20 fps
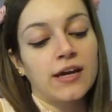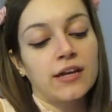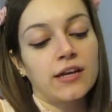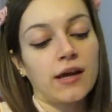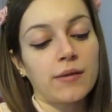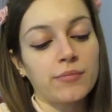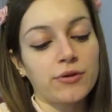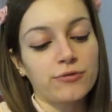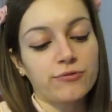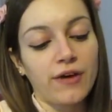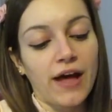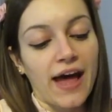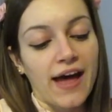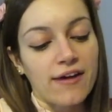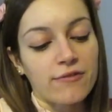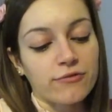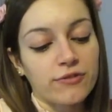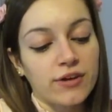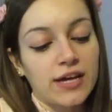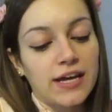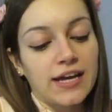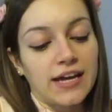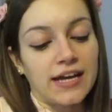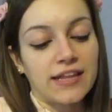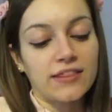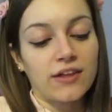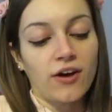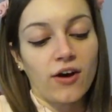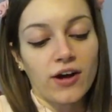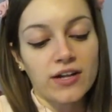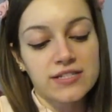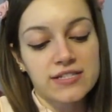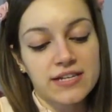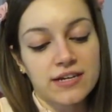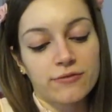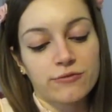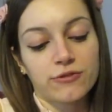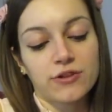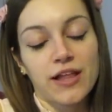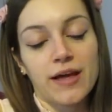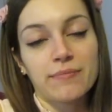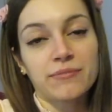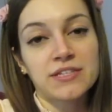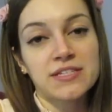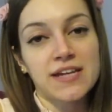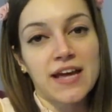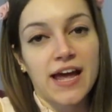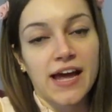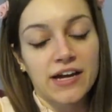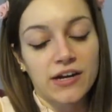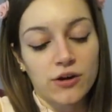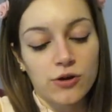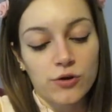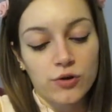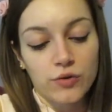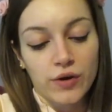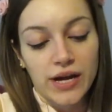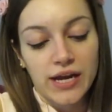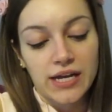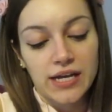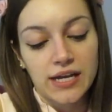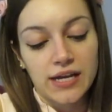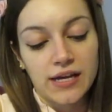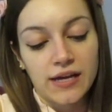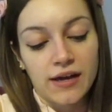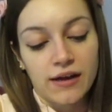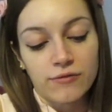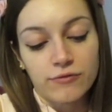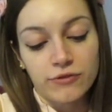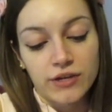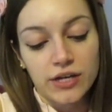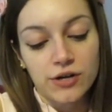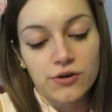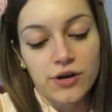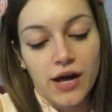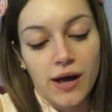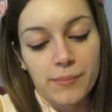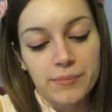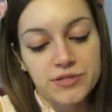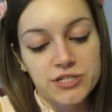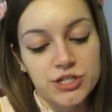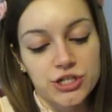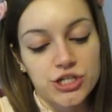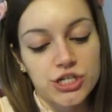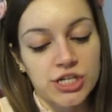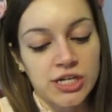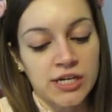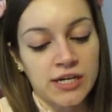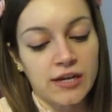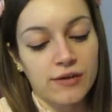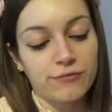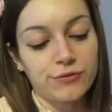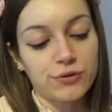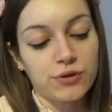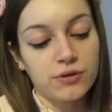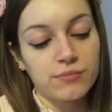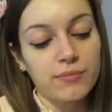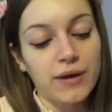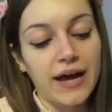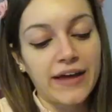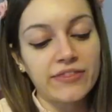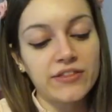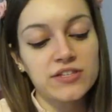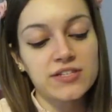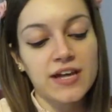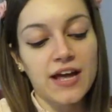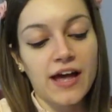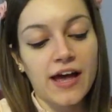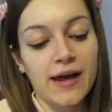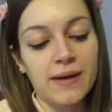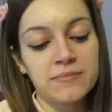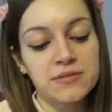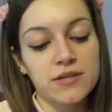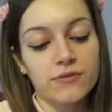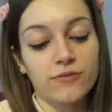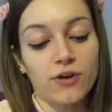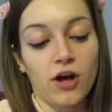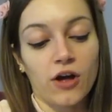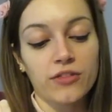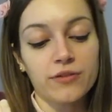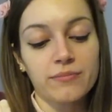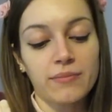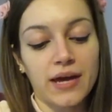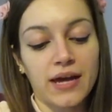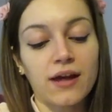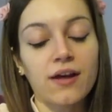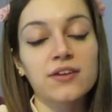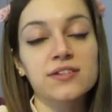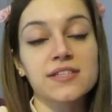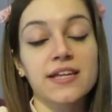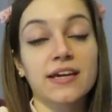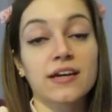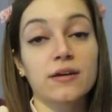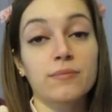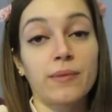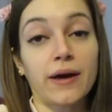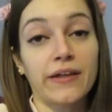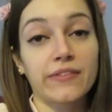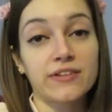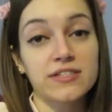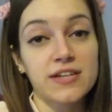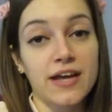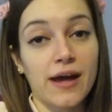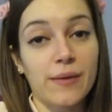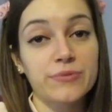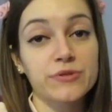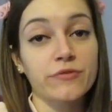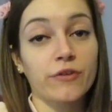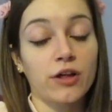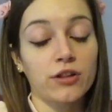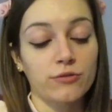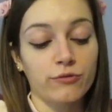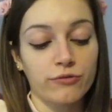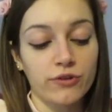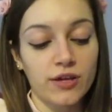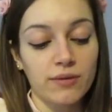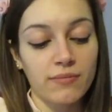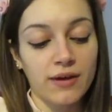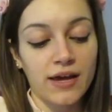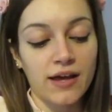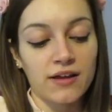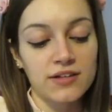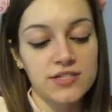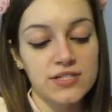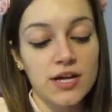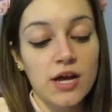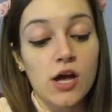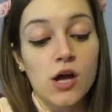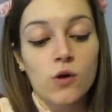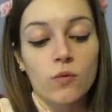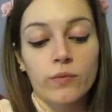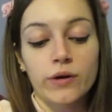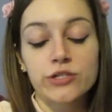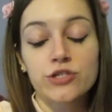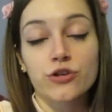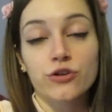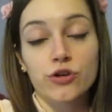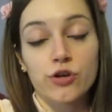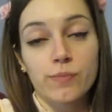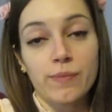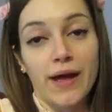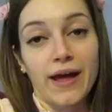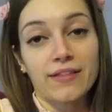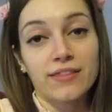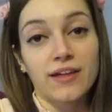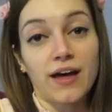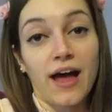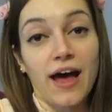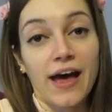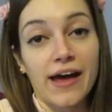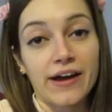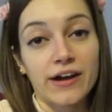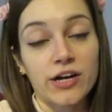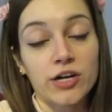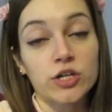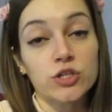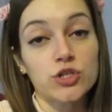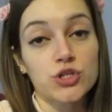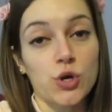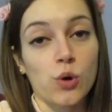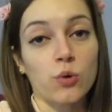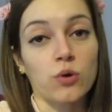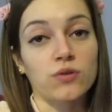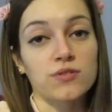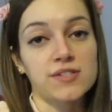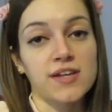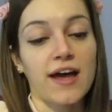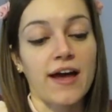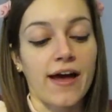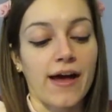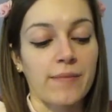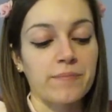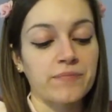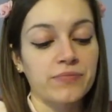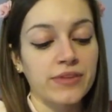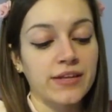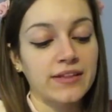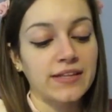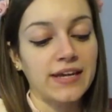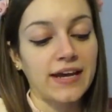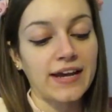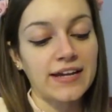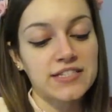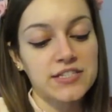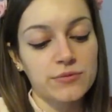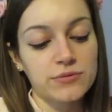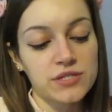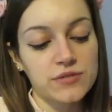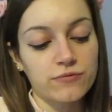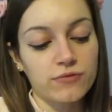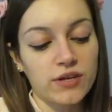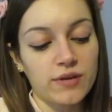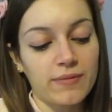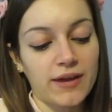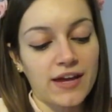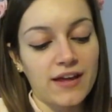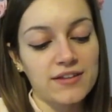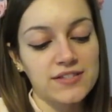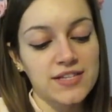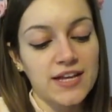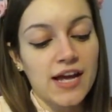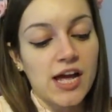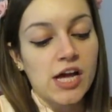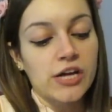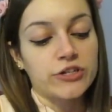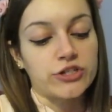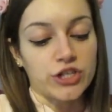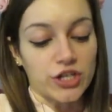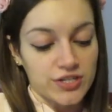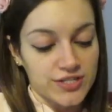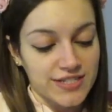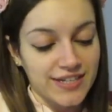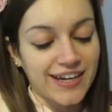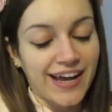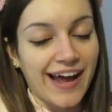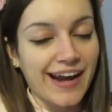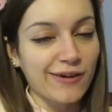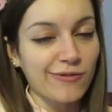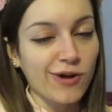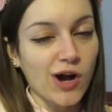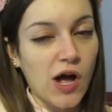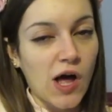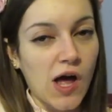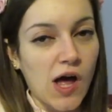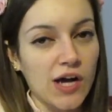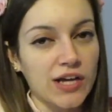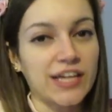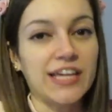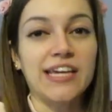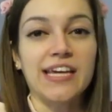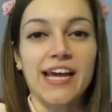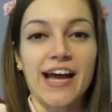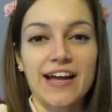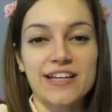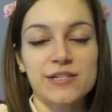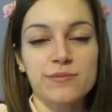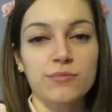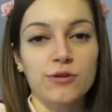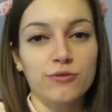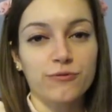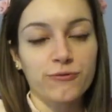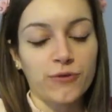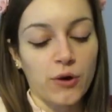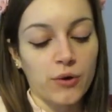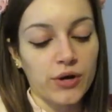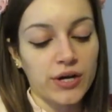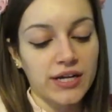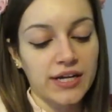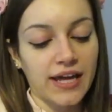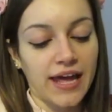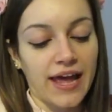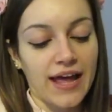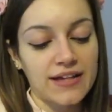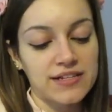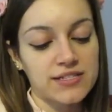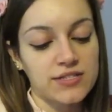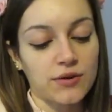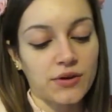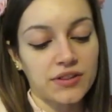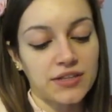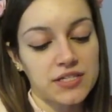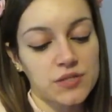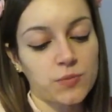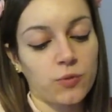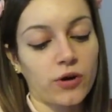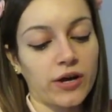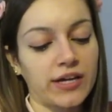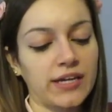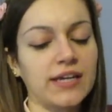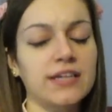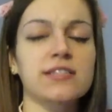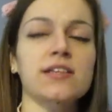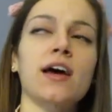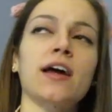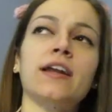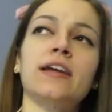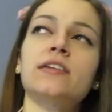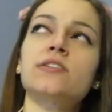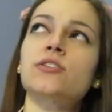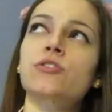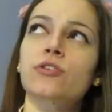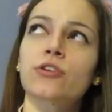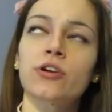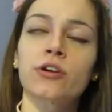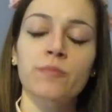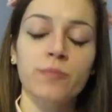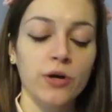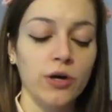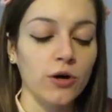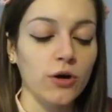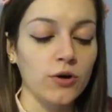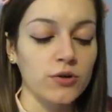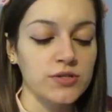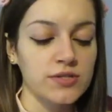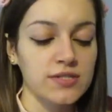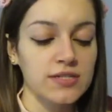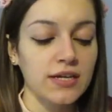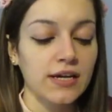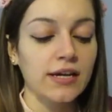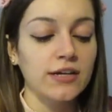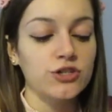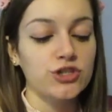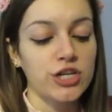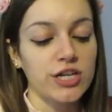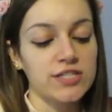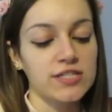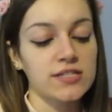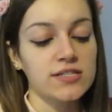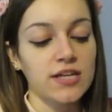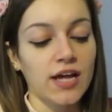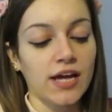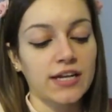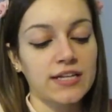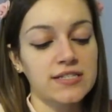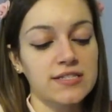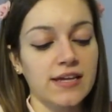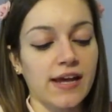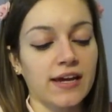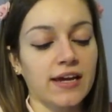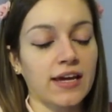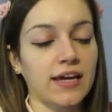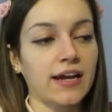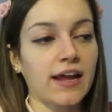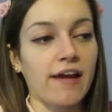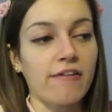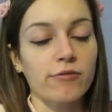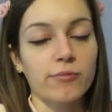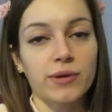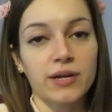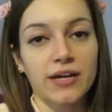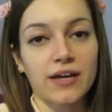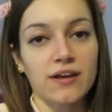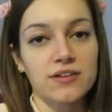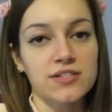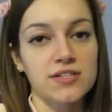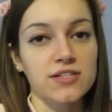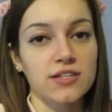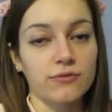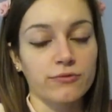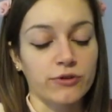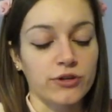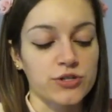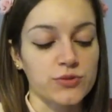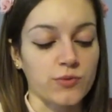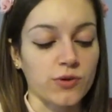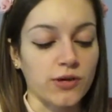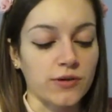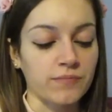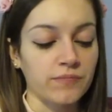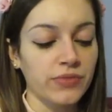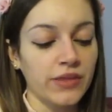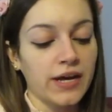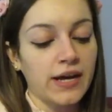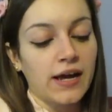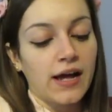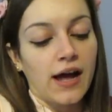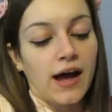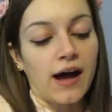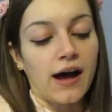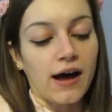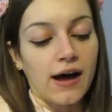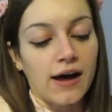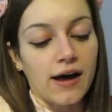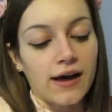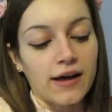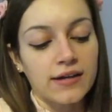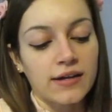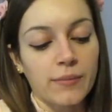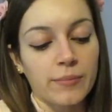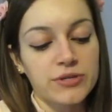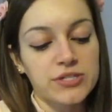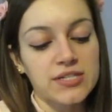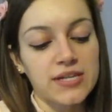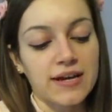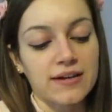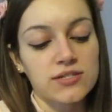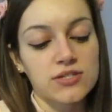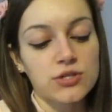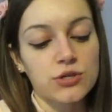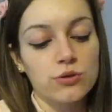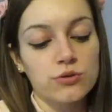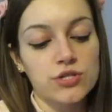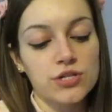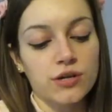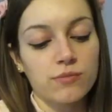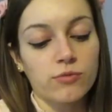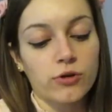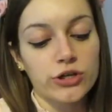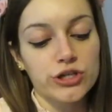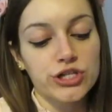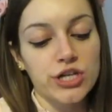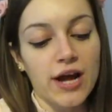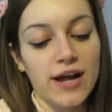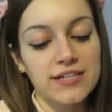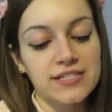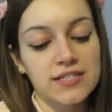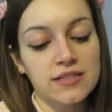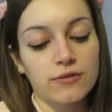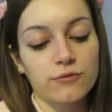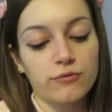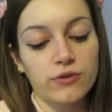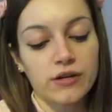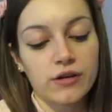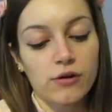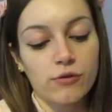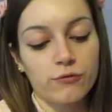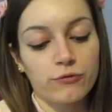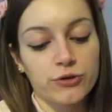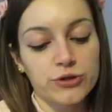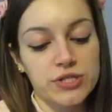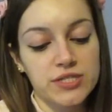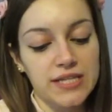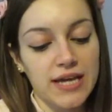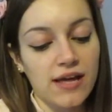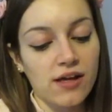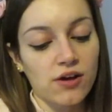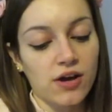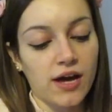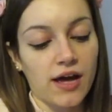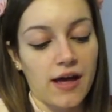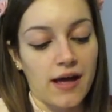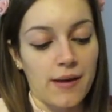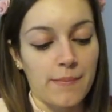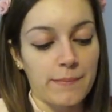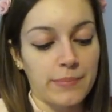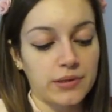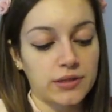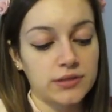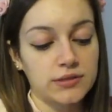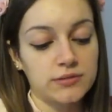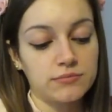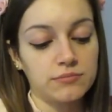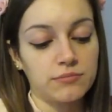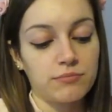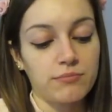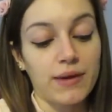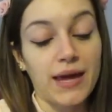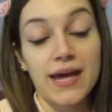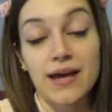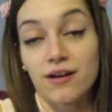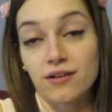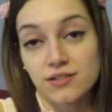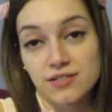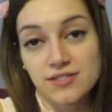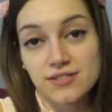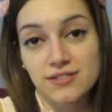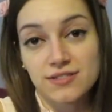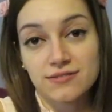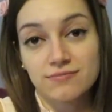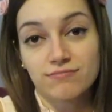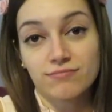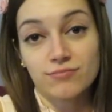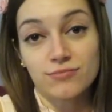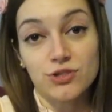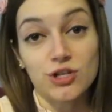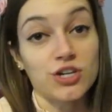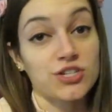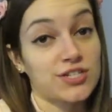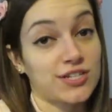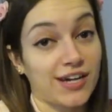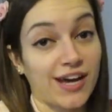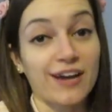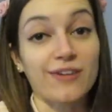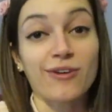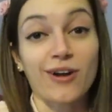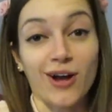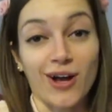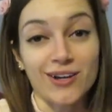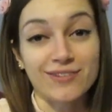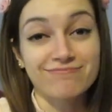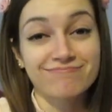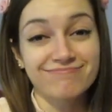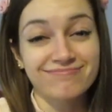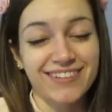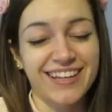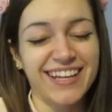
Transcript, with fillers: Number 5. In the haunting of Clementine O'Grady veto competition, if you combine the times of all the males and combine the times of all the females, which group had the higher total time? The answer was females. Justin got it wrong. He had to move forward again. So at this point, he's on his 3rd post. Jason's on his 2nd. Everybody else is on the 1st one. Number 6. Who took more shots in the veto for sale comp? Males. Justin got it wrong.